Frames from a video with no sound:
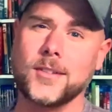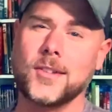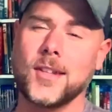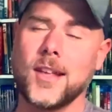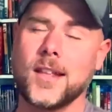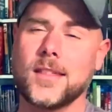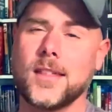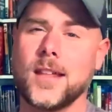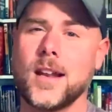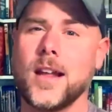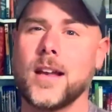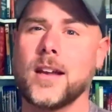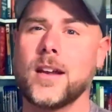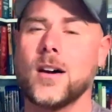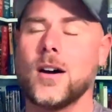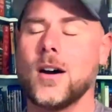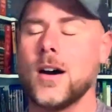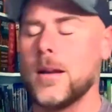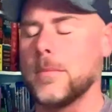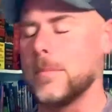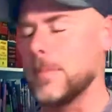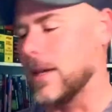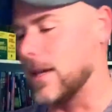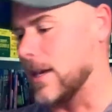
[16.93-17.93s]
set that I
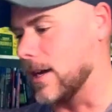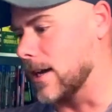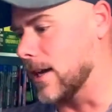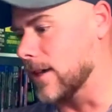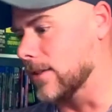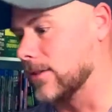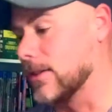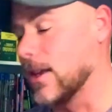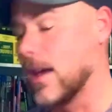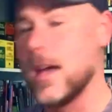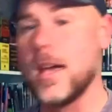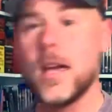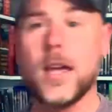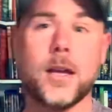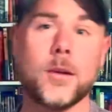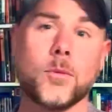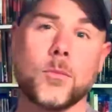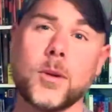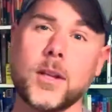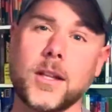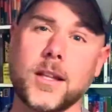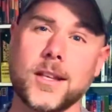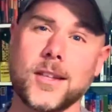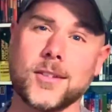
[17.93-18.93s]
got because it
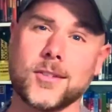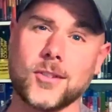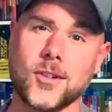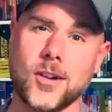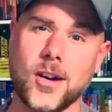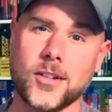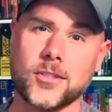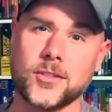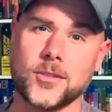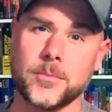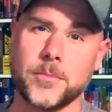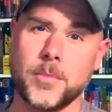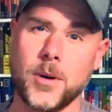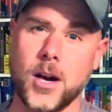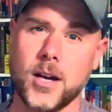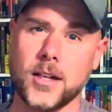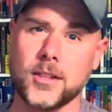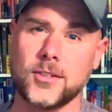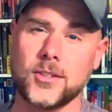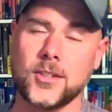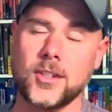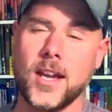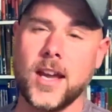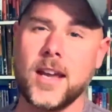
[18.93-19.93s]
really is an awesome
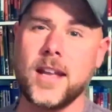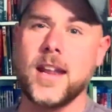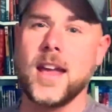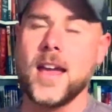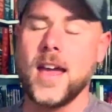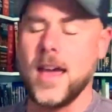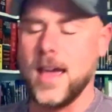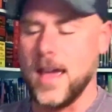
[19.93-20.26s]
box set.